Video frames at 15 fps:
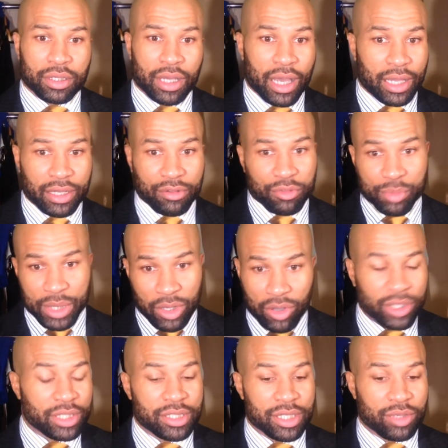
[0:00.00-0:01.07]
I've never been
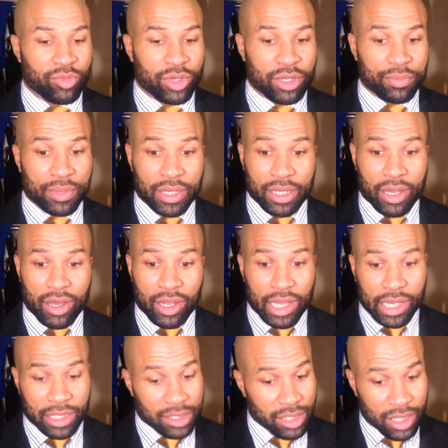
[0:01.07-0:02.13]
on the team with him. All
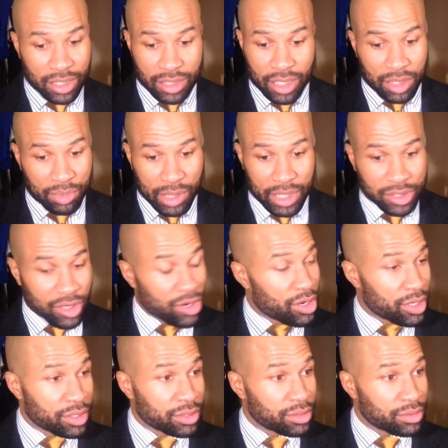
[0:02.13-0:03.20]
I can say is that he plays
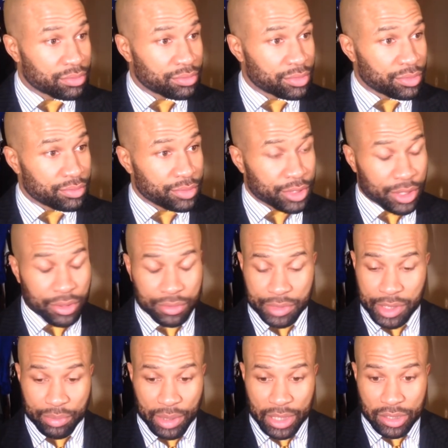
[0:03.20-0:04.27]
hard.
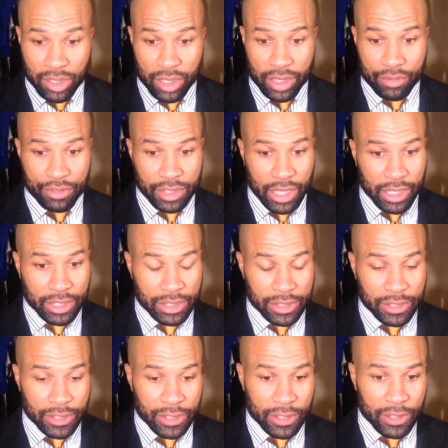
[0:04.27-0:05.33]
He plays hard every night,
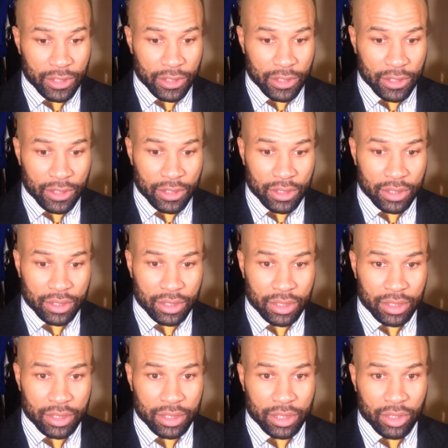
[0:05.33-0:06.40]
and
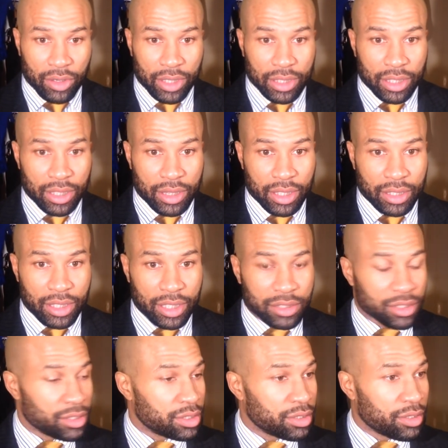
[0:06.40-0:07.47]
I think
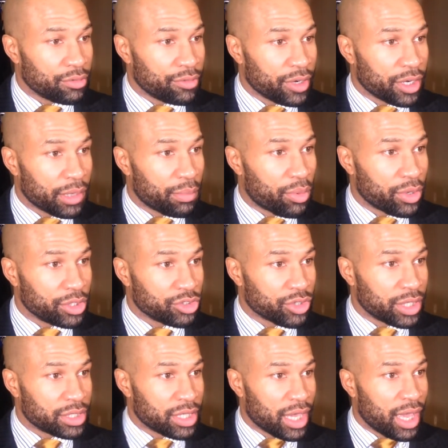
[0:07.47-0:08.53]
that's a very important
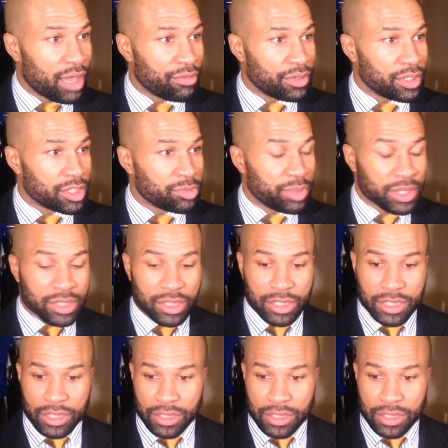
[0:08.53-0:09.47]
trait to have in this business,